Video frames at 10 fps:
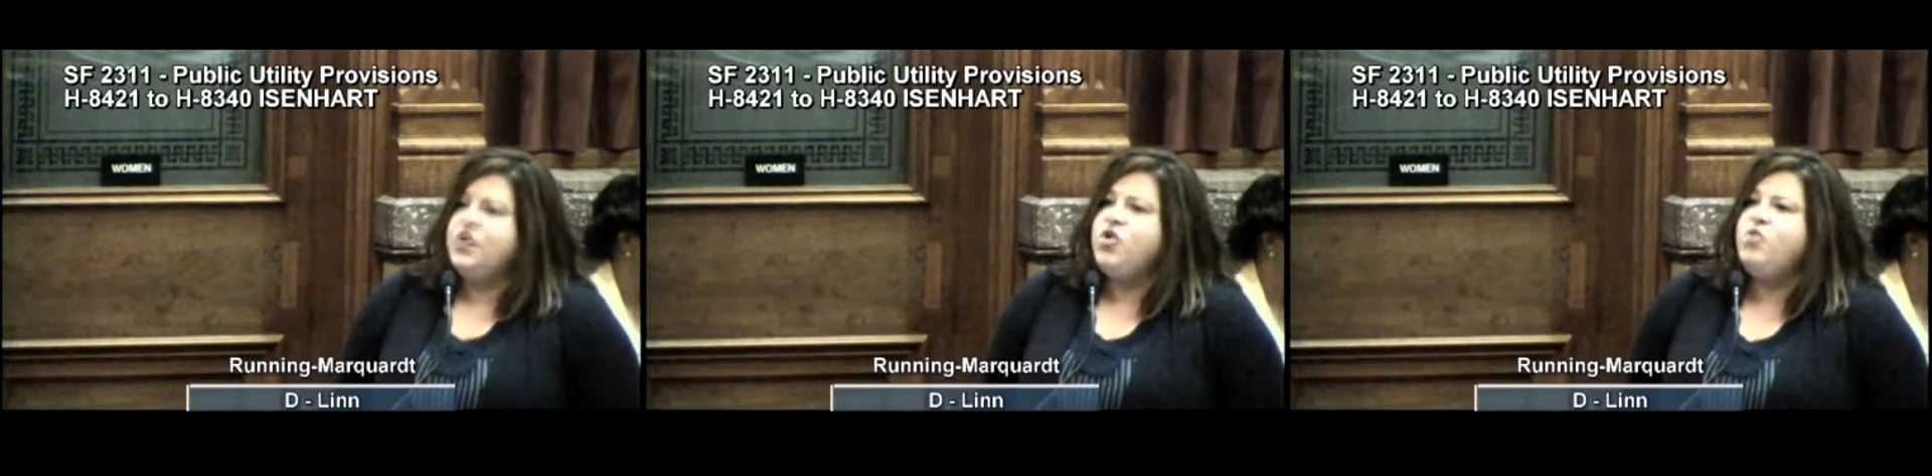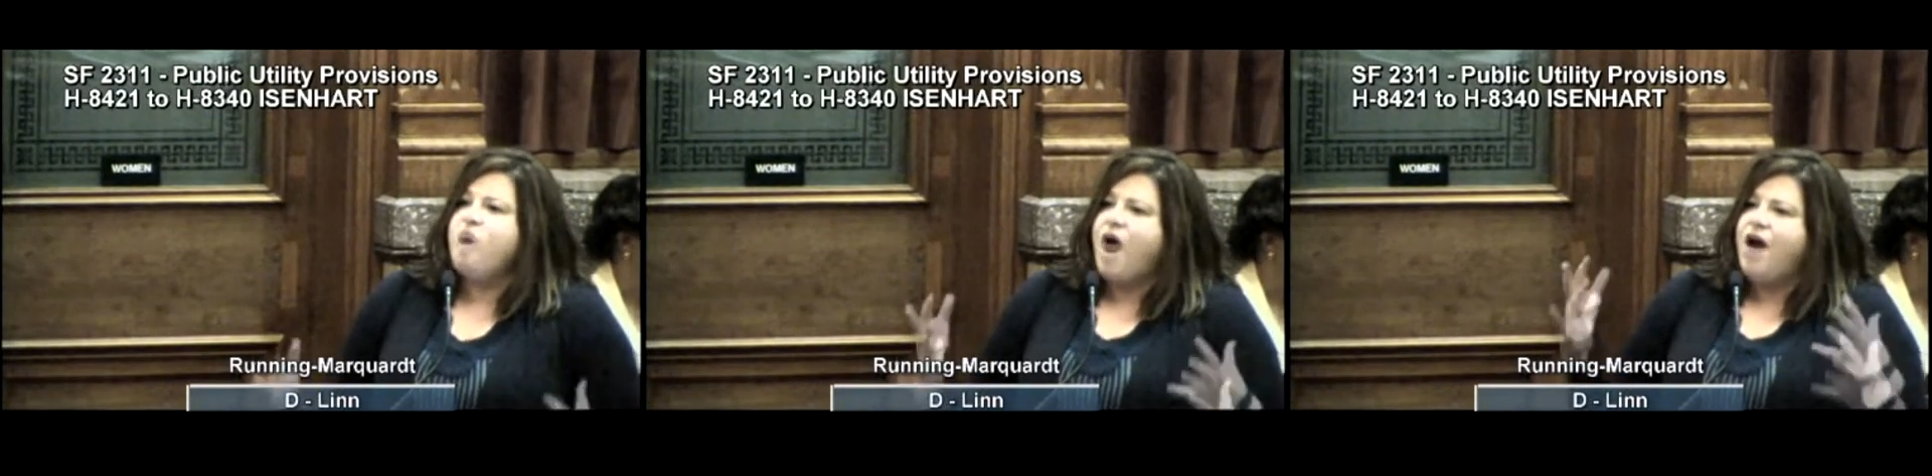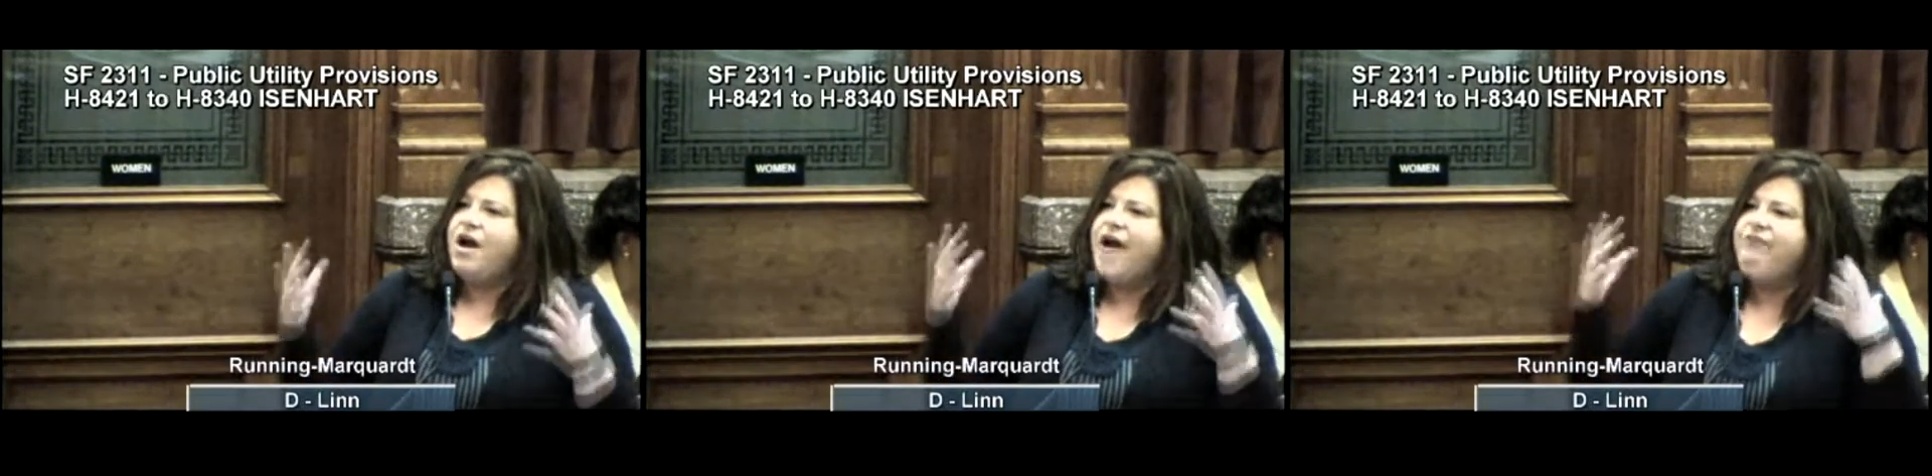who
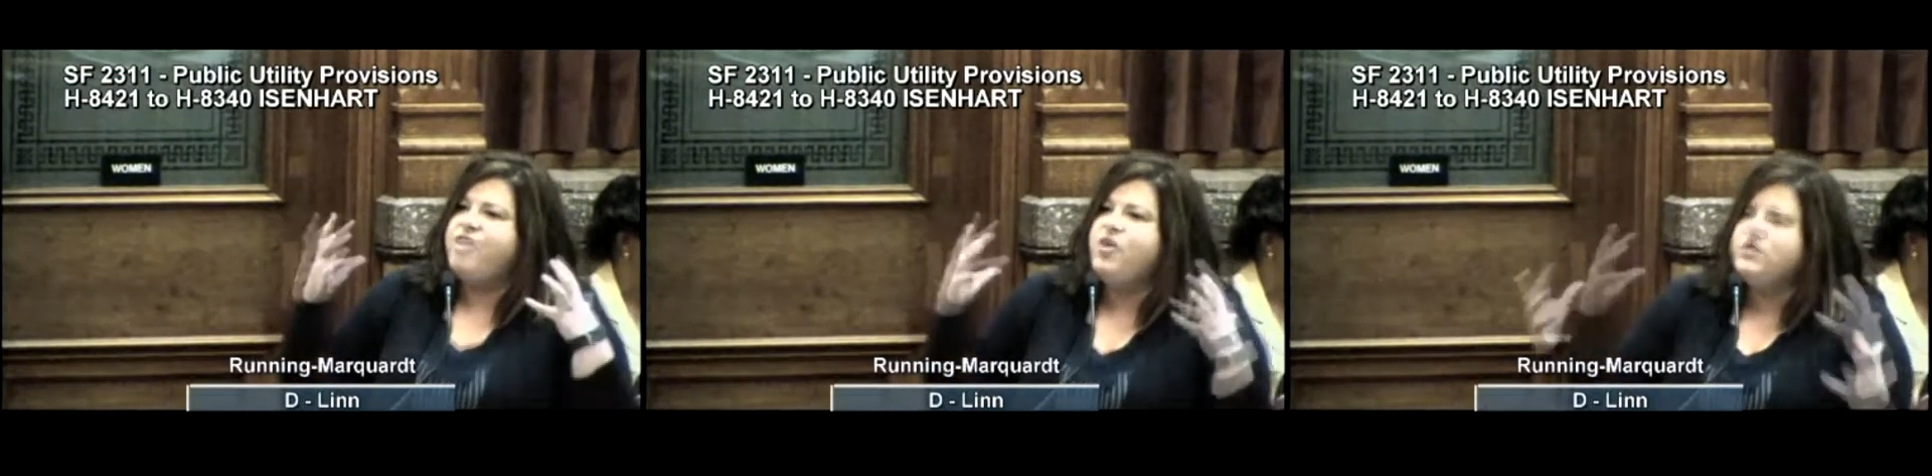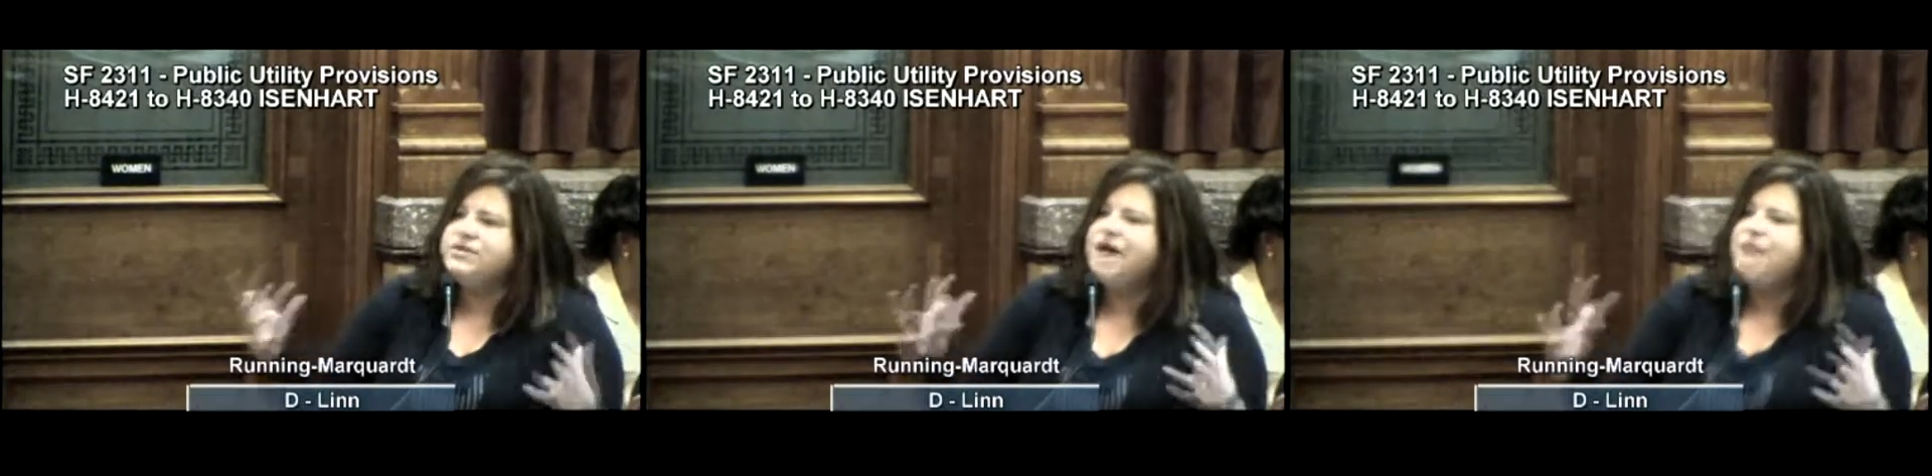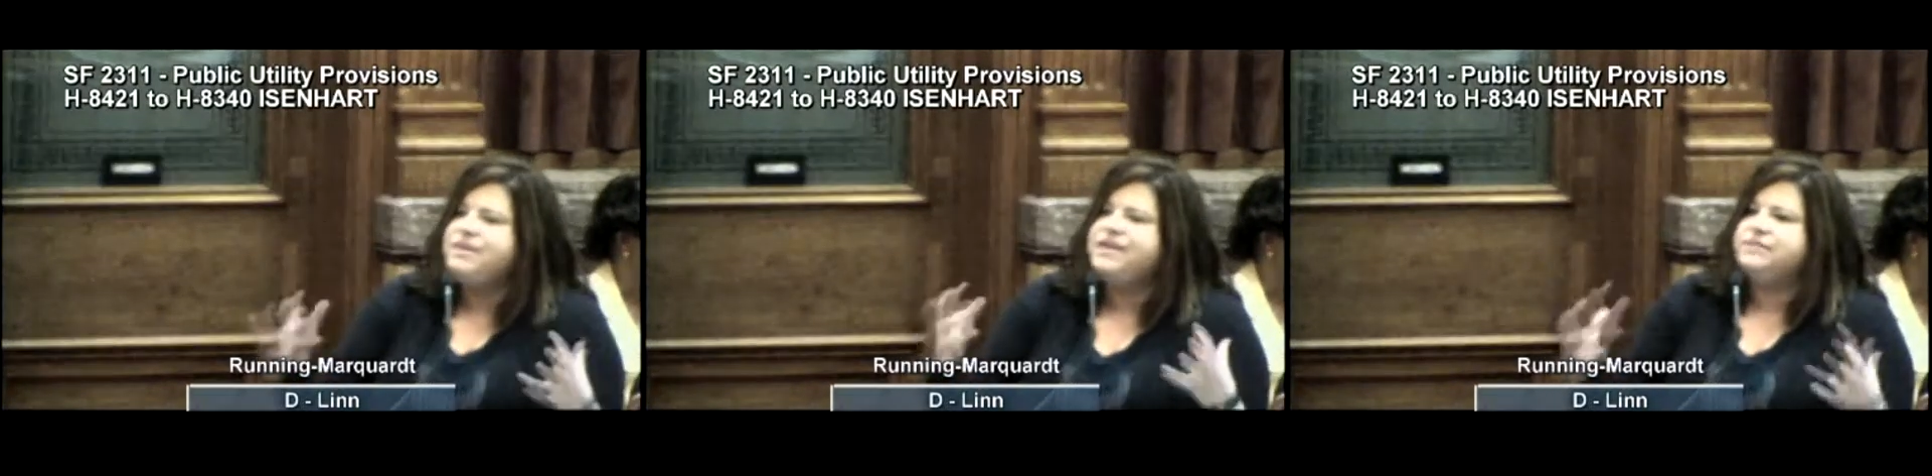have those
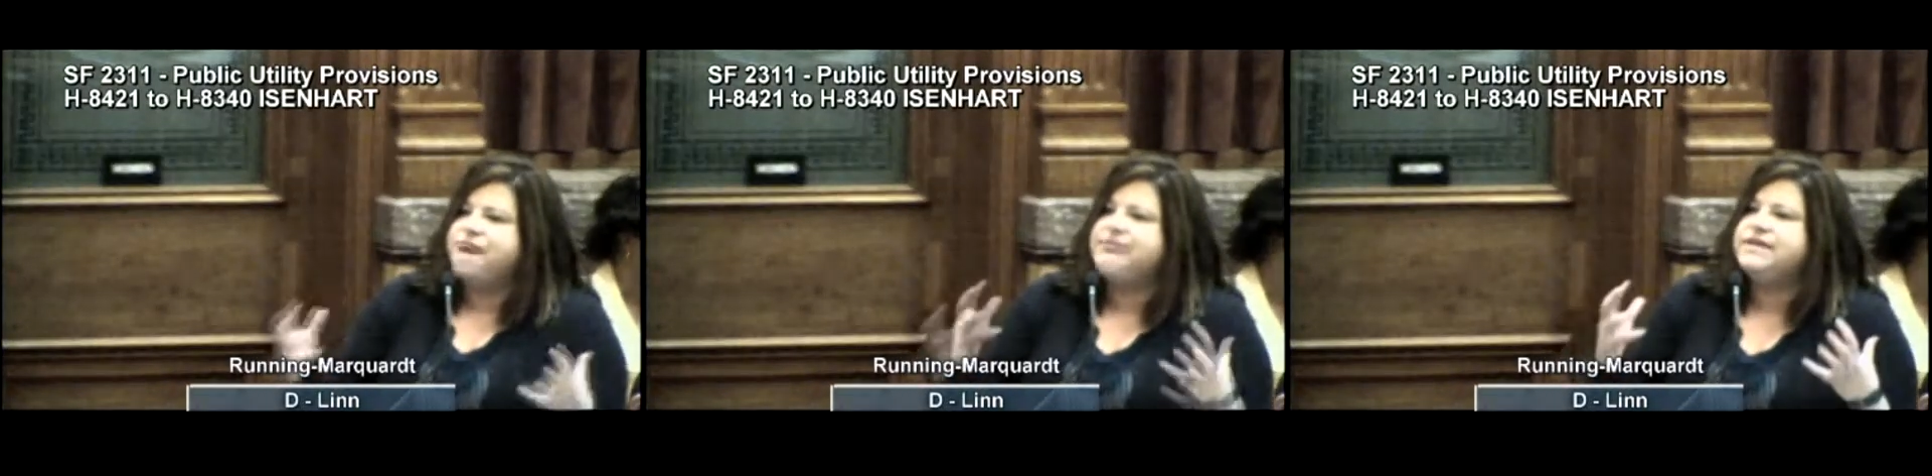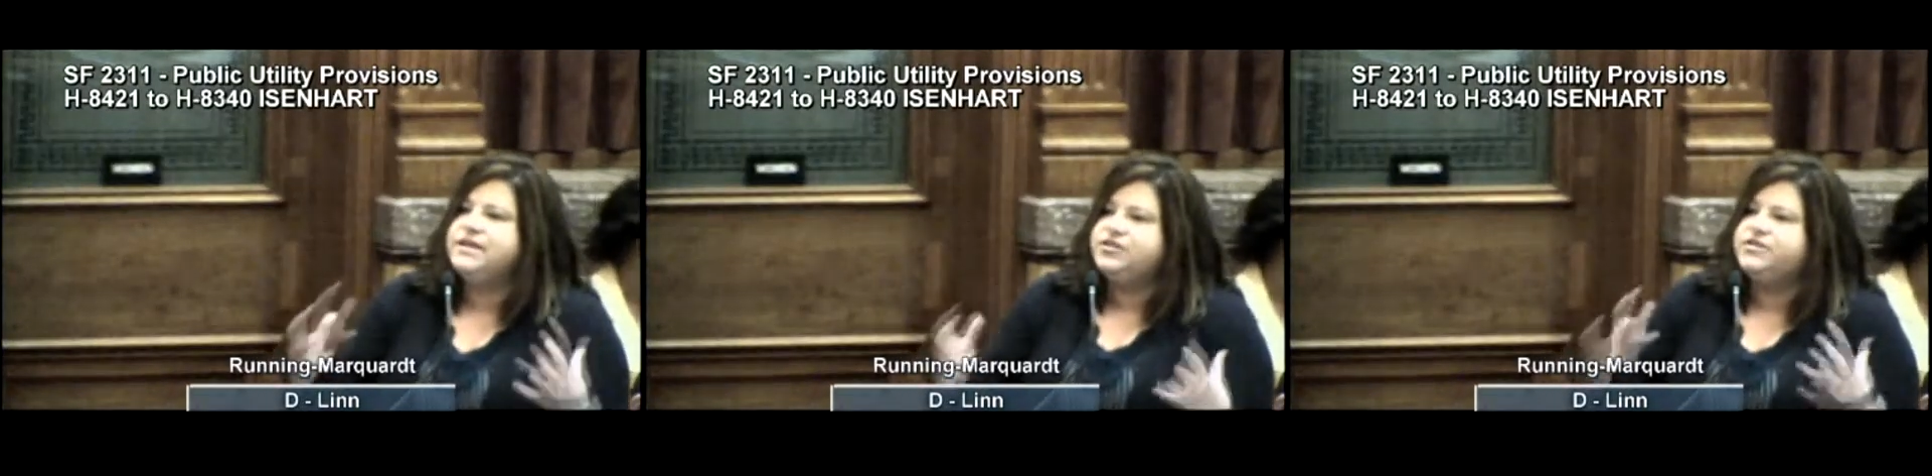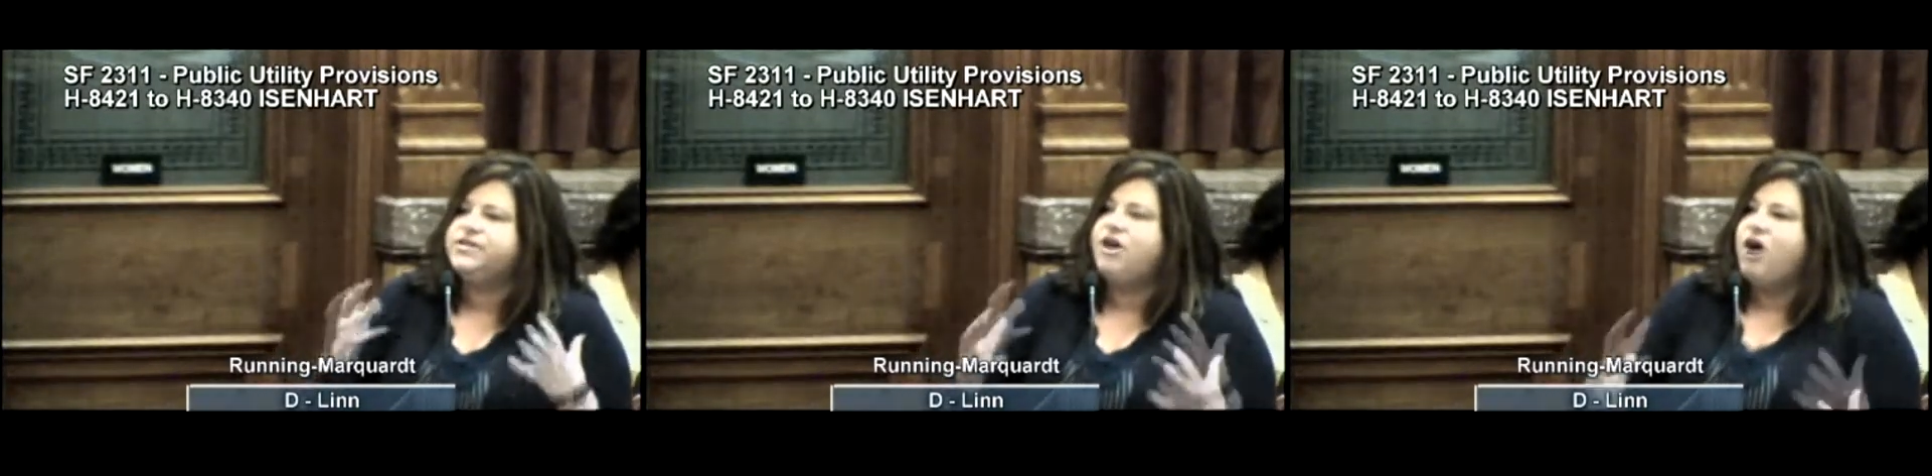companies' best
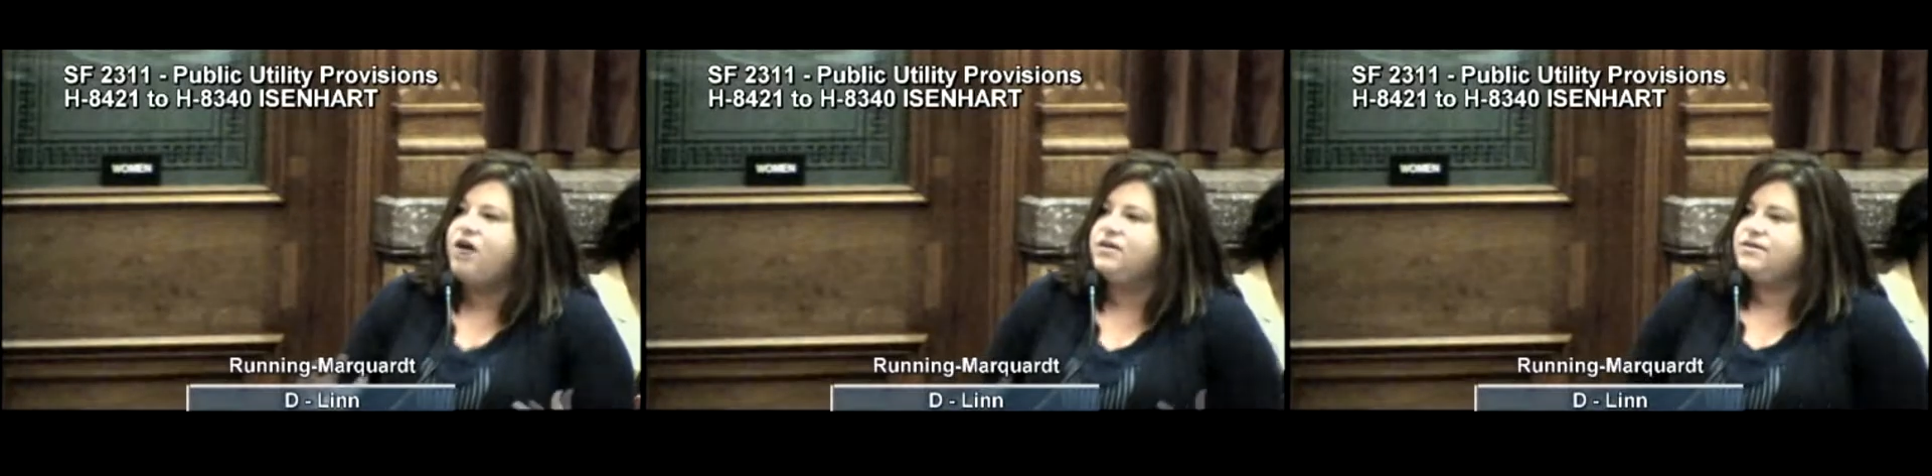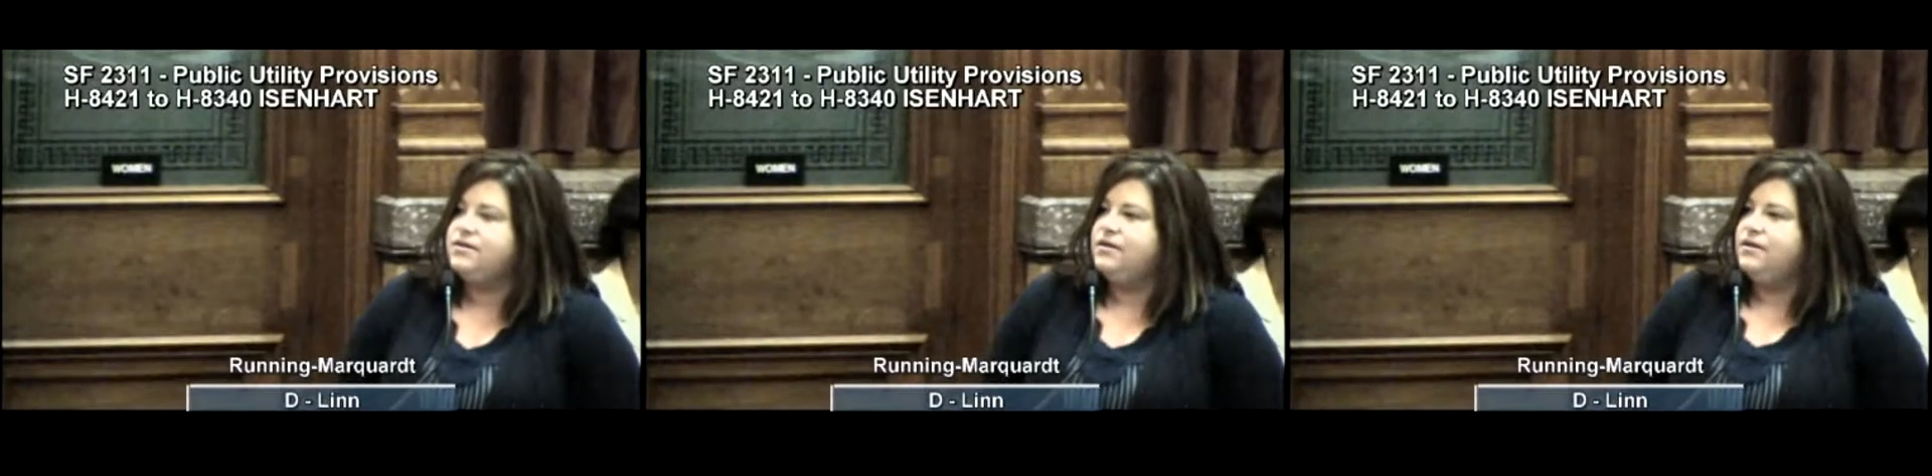interests at heart.